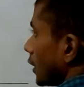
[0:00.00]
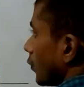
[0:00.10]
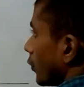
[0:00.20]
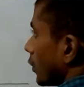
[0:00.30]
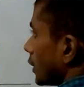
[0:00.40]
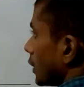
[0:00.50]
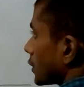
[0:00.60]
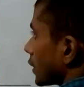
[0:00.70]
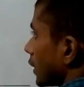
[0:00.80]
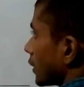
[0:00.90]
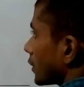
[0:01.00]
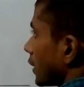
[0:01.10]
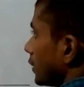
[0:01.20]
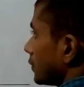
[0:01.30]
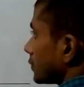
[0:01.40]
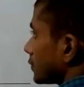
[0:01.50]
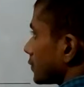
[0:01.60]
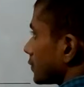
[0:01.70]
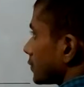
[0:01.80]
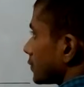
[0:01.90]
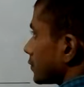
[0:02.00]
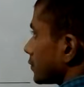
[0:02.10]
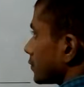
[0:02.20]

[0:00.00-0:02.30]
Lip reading: A1 is greater than